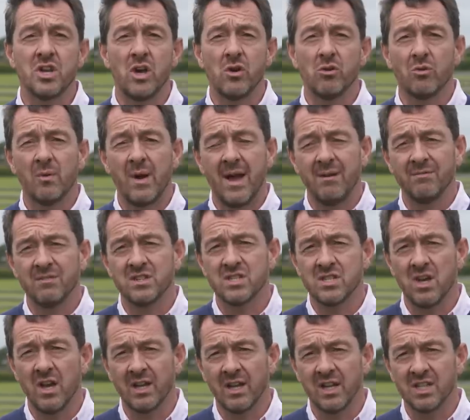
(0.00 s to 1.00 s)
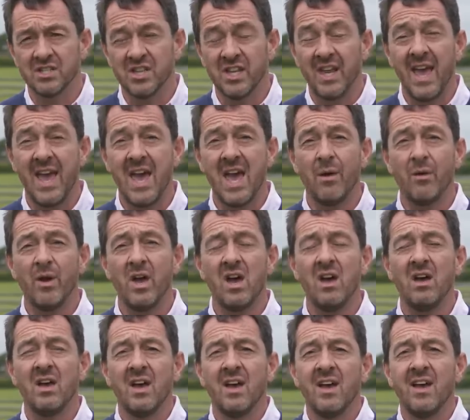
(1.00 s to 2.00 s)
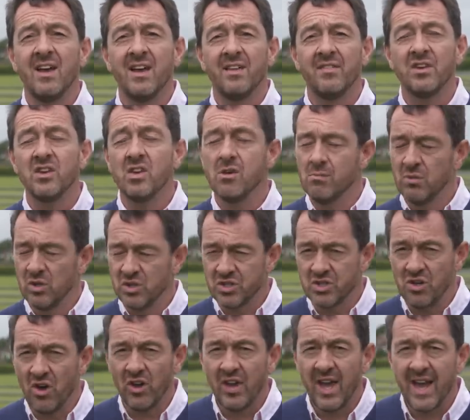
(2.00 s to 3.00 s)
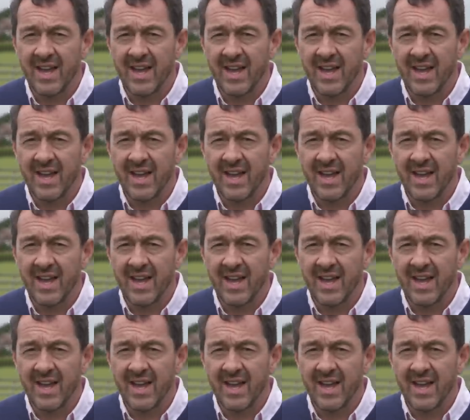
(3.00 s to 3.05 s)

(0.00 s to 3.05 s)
zone around the cyclist, an area that you must not